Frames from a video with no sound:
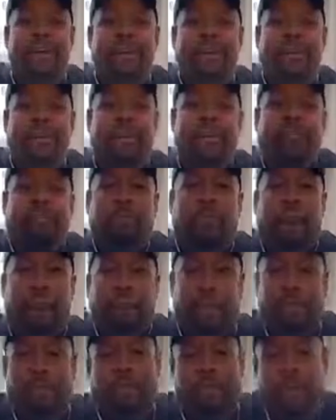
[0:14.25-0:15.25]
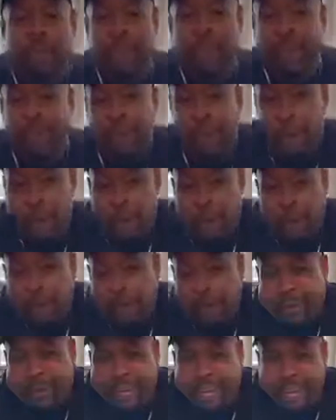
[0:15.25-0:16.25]
fist bump.
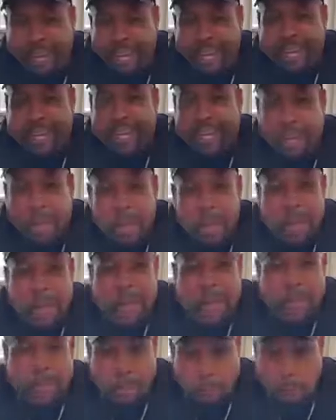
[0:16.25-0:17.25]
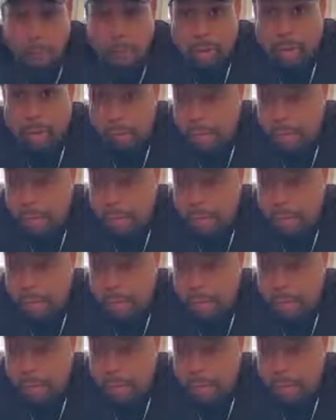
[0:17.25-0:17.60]
Okay, spoke to the